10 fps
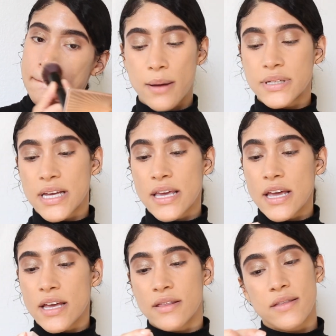I'm
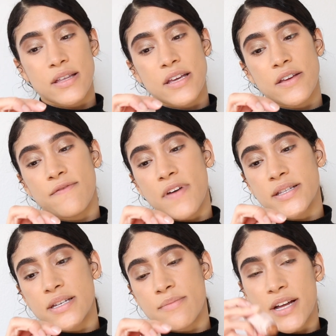taking the
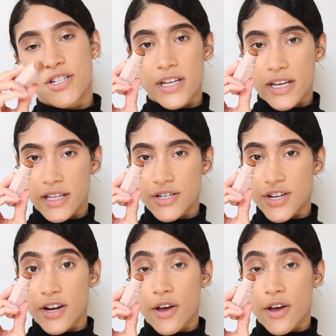Fenty Matchstick in the shade